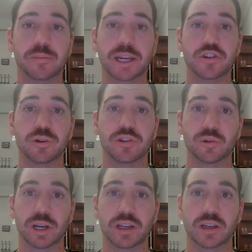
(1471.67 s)
major
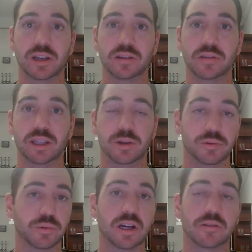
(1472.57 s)
injury that he
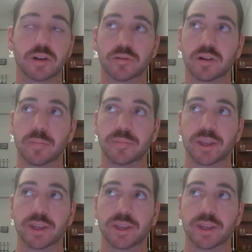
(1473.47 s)
was recovering from.